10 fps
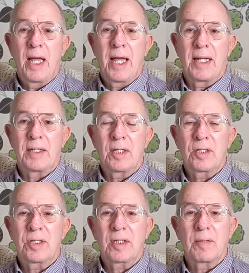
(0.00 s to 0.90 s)
And I
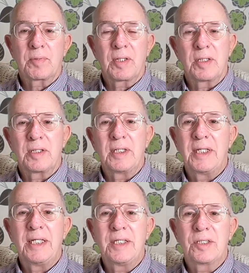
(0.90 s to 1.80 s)
think I'm going to
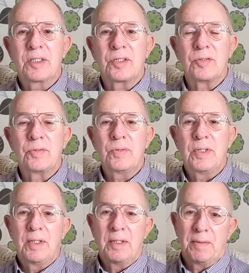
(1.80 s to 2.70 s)
need to do
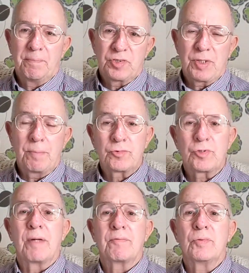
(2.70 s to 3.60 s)
some
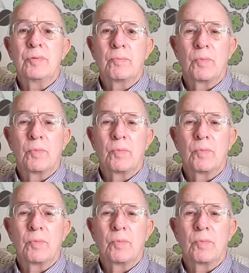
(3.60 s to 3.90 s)
travel